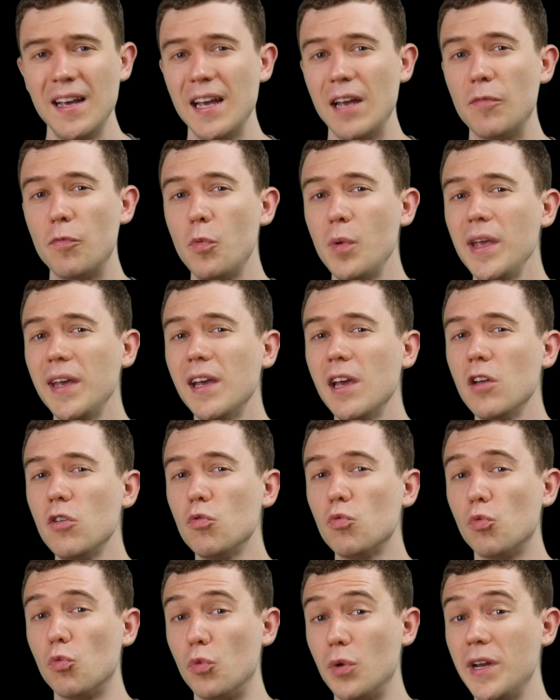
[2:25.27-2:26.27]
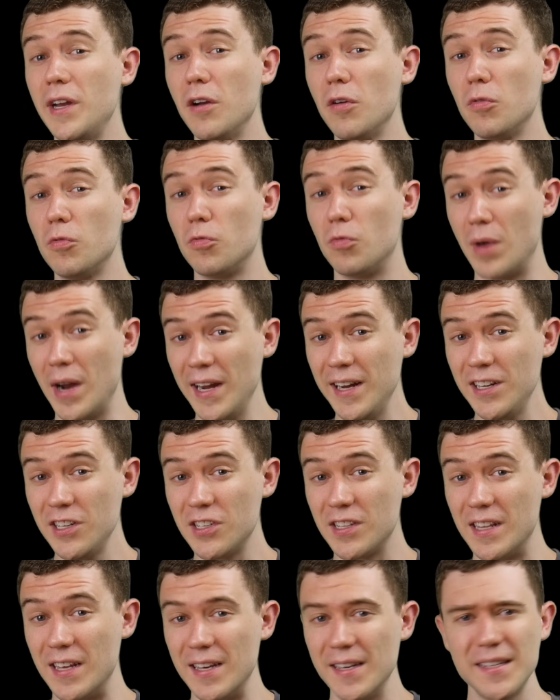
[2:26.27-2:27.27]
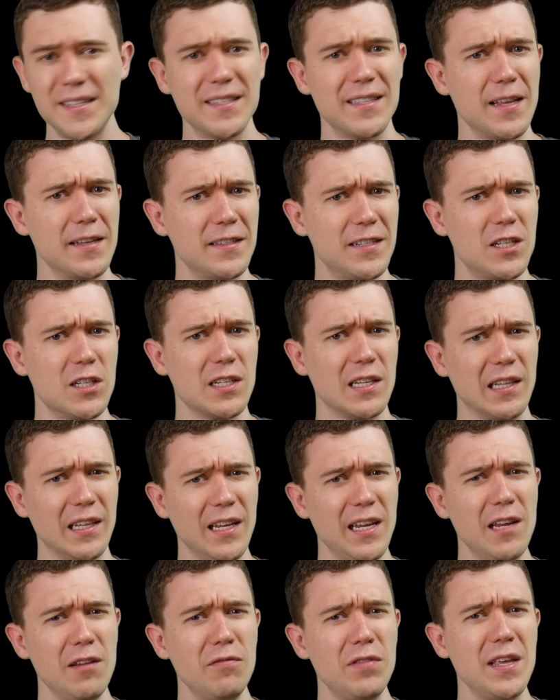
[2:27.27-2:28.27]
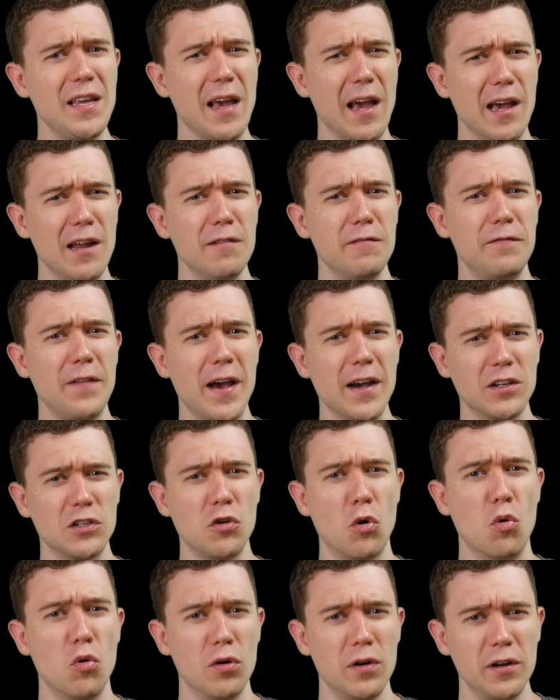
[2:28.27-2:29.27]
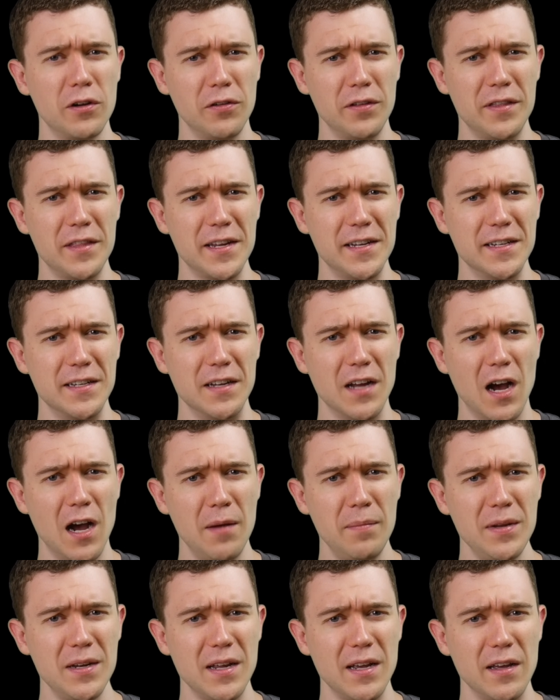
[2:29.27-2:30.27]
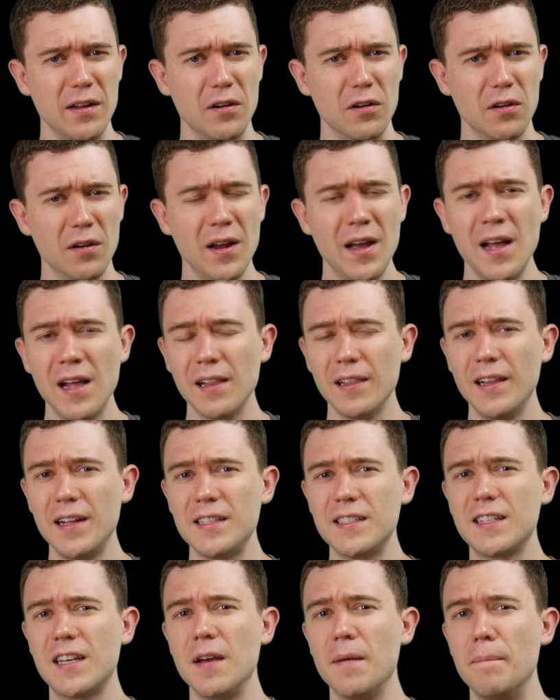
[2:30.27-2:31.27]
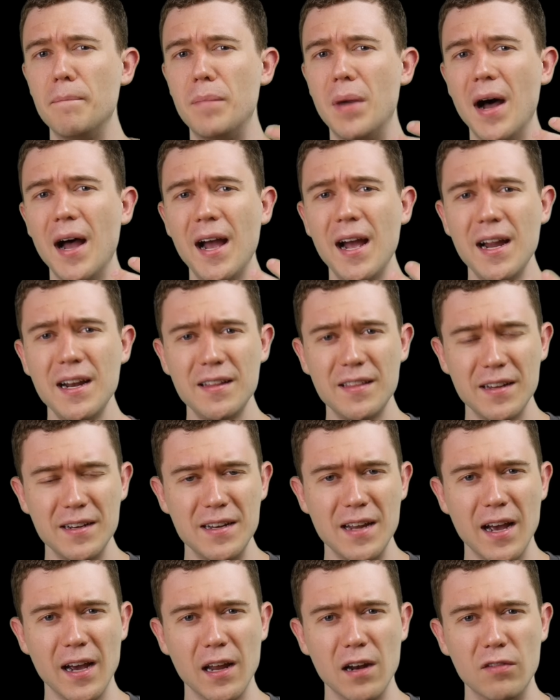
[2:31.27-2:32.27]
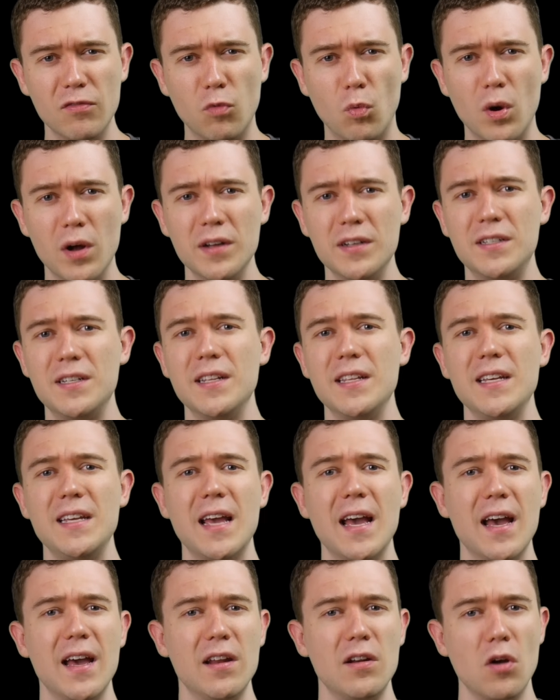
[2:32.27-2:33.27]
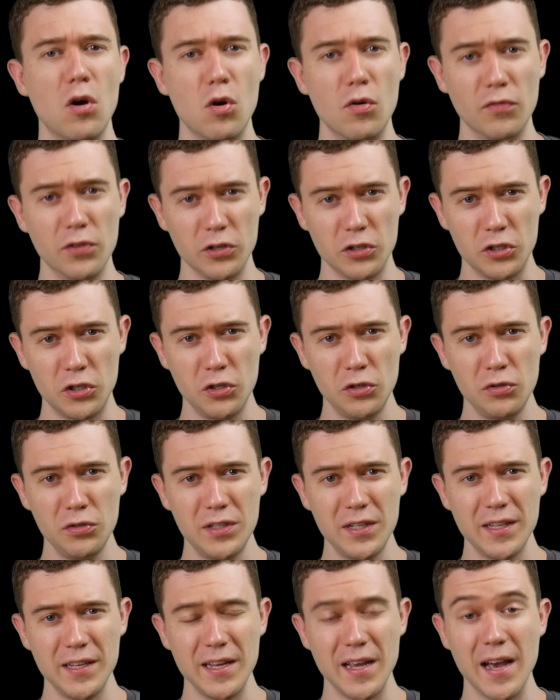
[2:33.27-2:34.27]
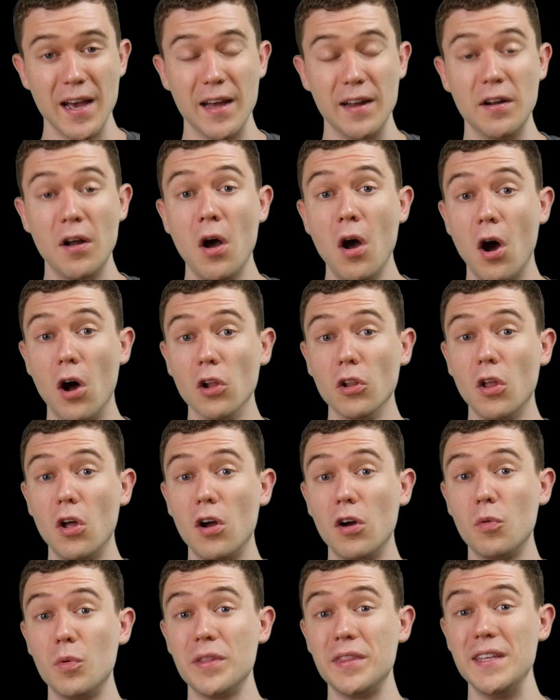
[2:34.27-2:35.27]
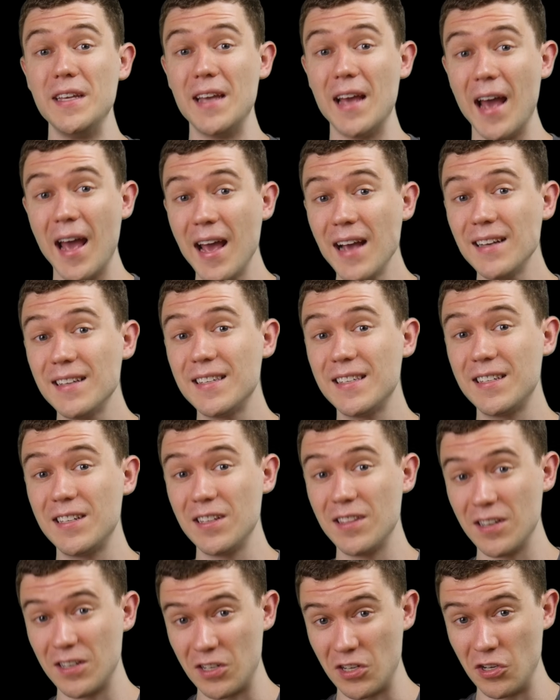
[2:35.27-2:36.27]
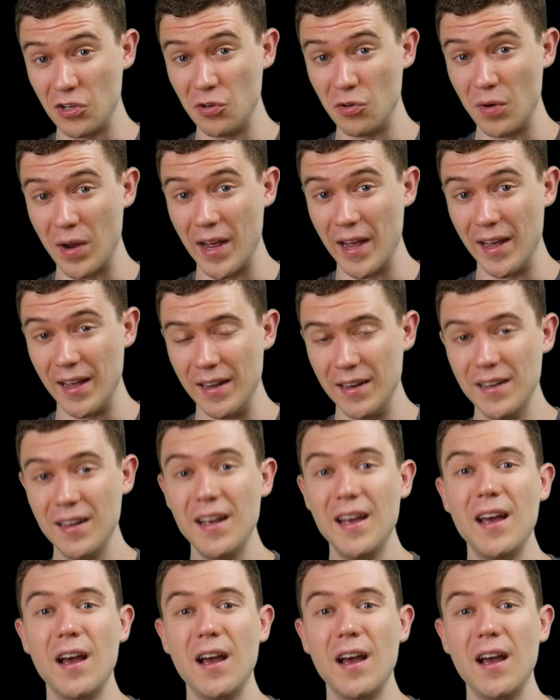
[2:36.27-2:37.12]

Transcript: If we can rearrange this, let's just leave the n factorial in the denominator, let's combine the negative 1 to the n over 2 to the n along with the x to the 2n,